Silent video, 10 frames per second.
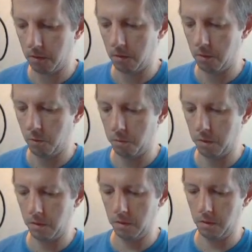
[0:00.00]
Nope.
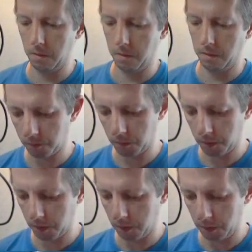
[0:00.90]

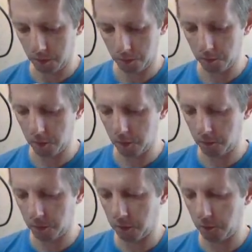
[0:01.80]
Start off
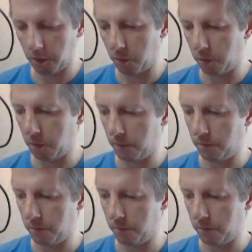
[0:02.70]
with the red one.